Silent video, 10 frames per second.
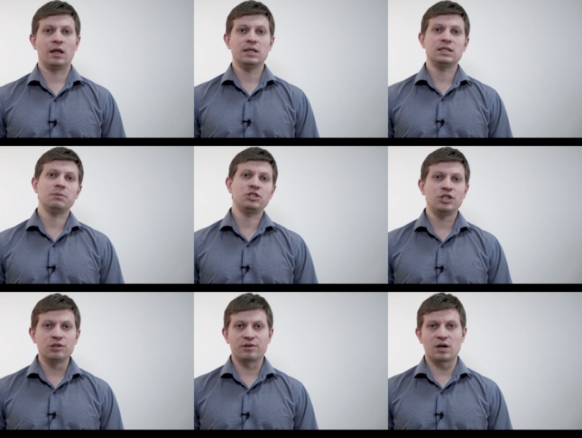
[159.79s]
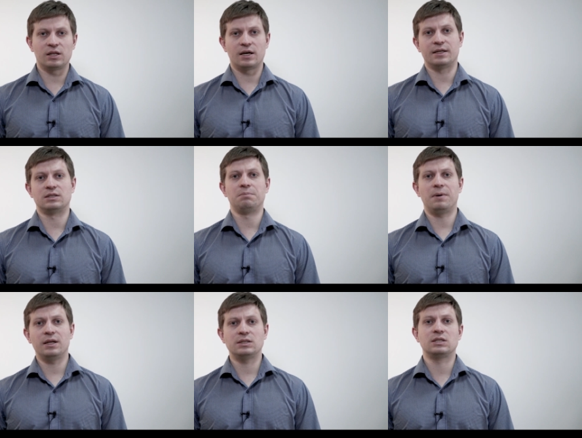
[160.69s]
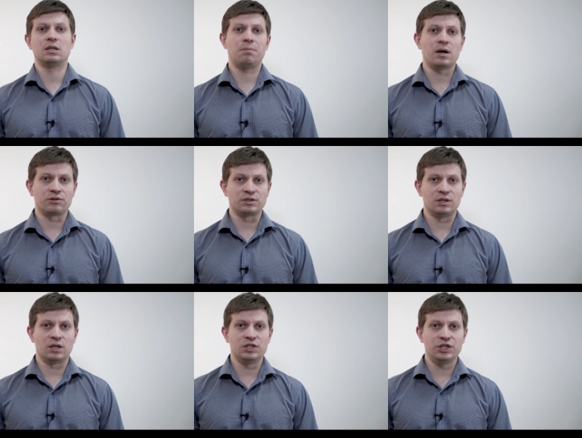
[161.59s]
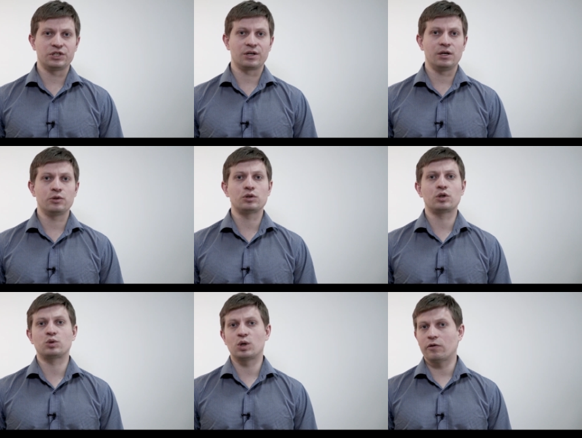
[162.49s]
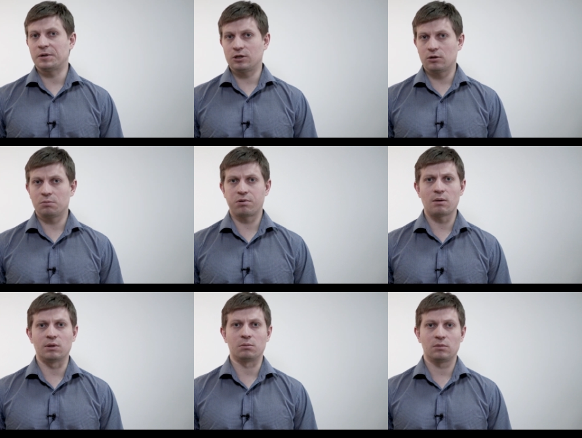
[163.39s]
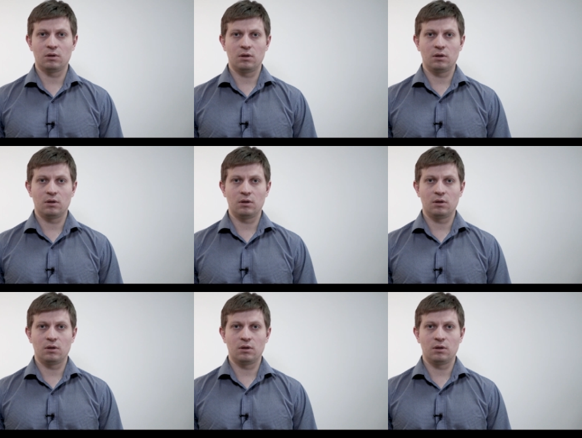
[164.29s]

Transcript: and let a machine recognize dependencies and patterns in the data in order to solve a particular problem.